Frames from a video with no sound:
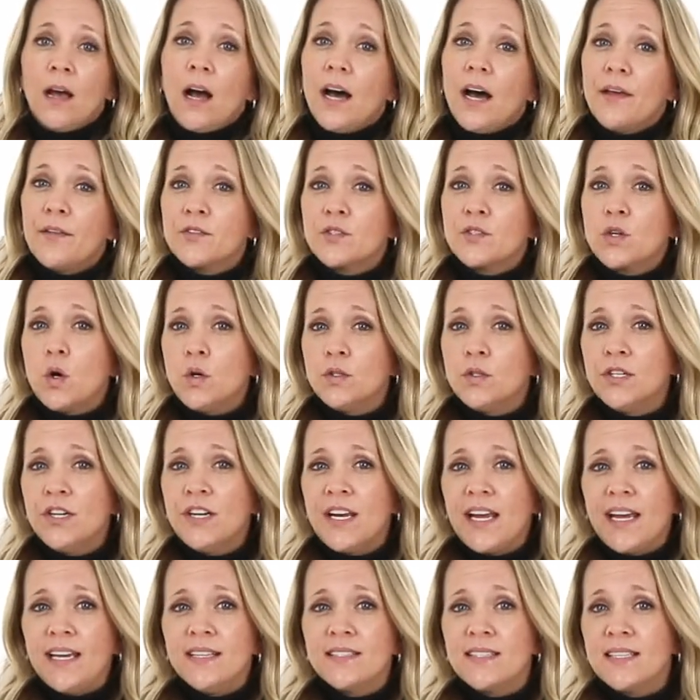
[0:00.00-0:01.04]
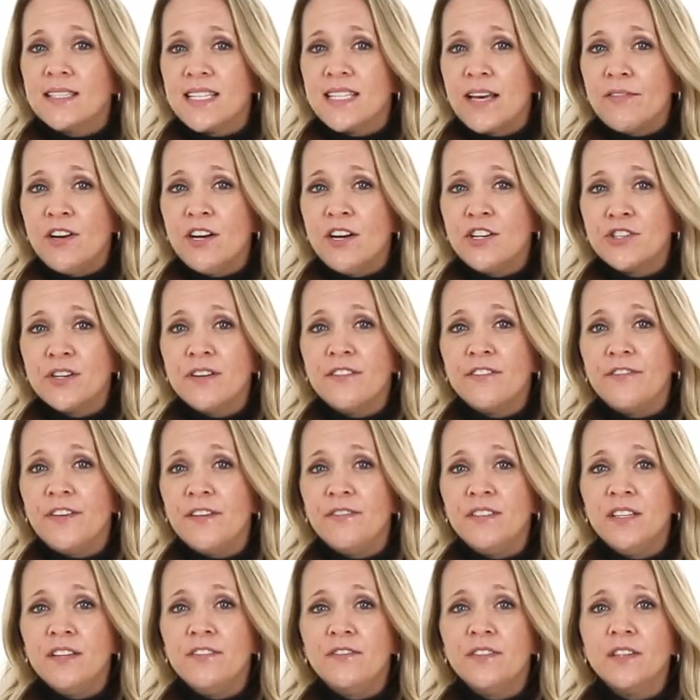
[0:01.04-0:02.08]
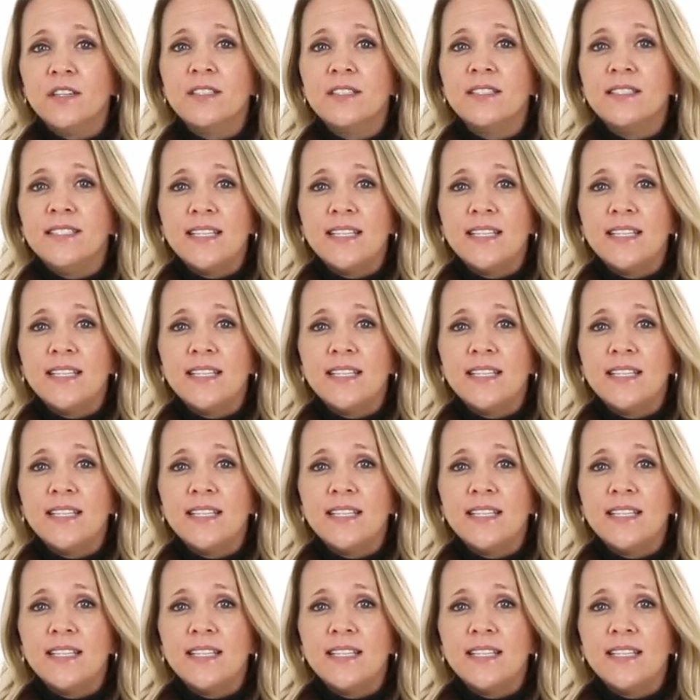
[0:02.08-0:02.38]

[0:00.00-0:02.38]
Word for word: On those colder days, the 750 fill